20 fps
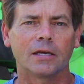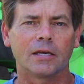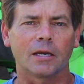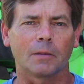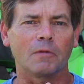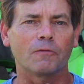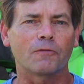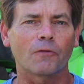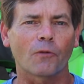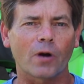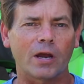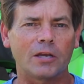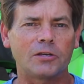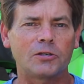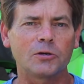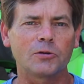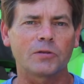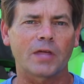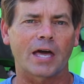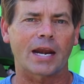Now before I
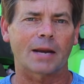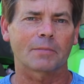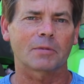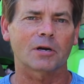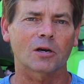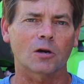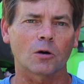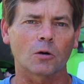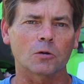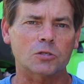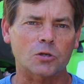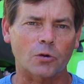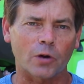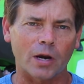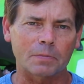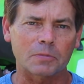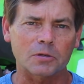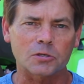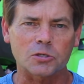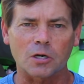do that, I'm going to go
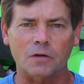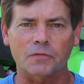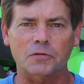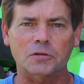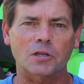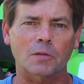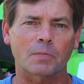scrape the surface